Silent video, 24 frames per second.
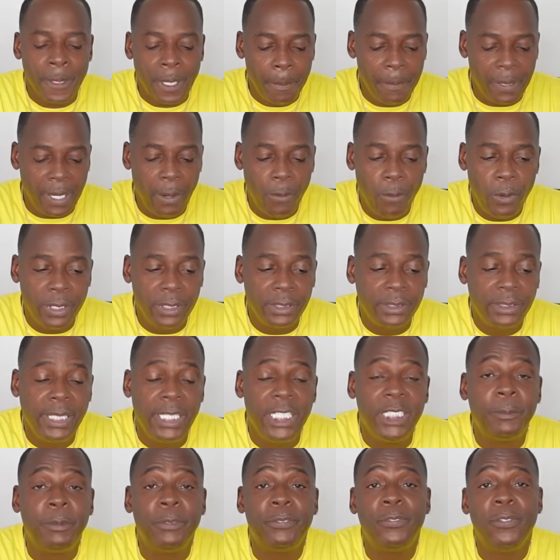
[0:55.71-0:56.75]
But I want to say
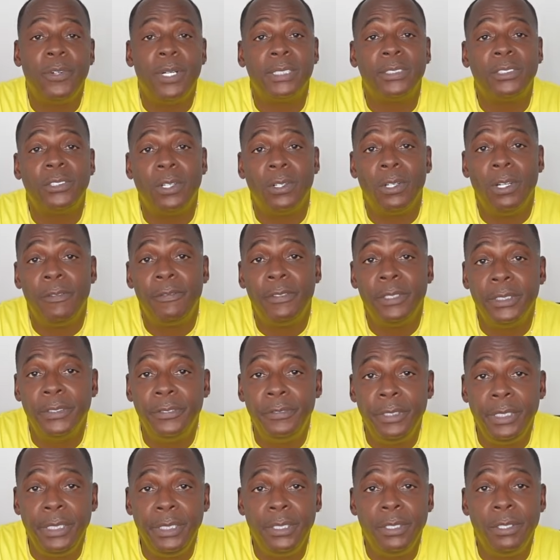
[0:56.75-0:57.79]
this before I start off this
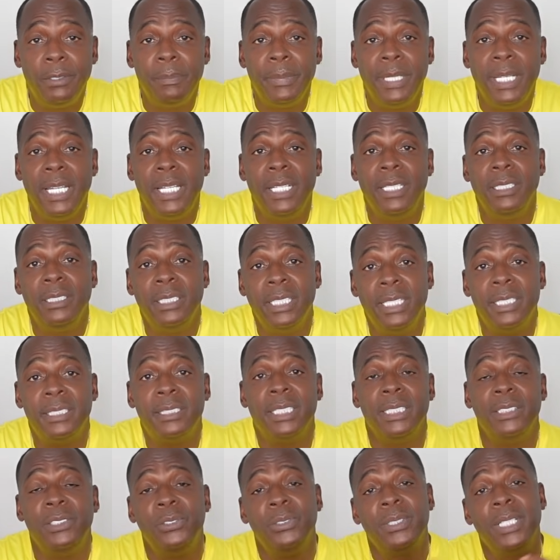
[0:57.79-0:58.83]
video, man. Yes,
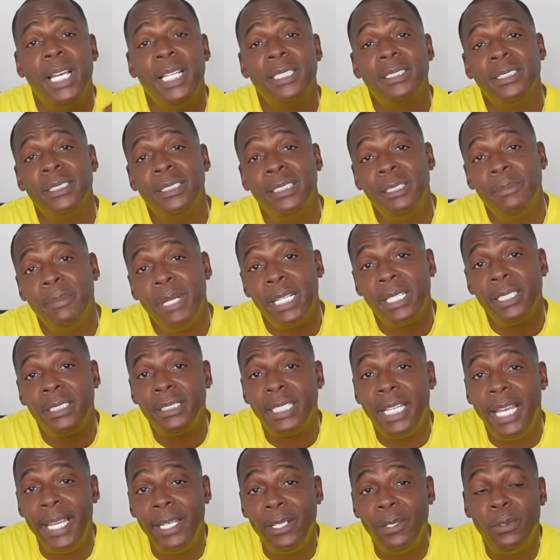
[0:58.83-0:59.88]
as you guys can see by the
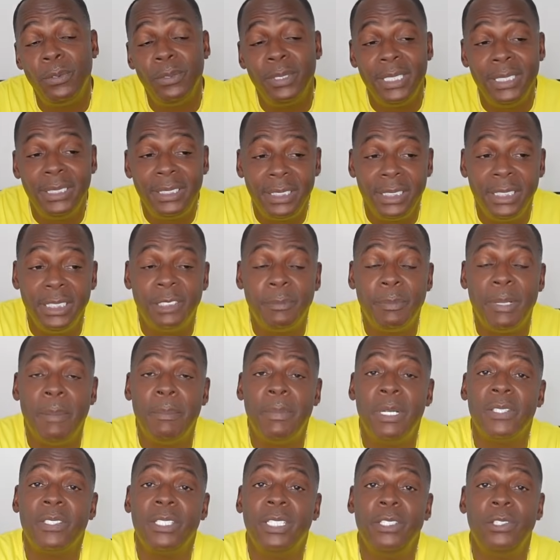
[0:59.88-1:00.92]
title, this is my
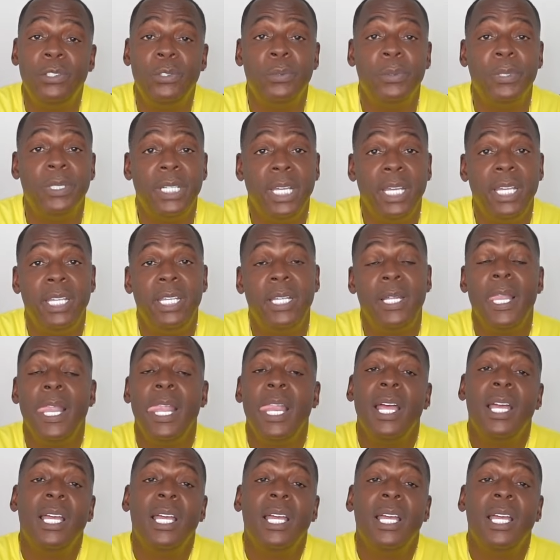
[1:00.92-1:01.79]
monthly Q&A.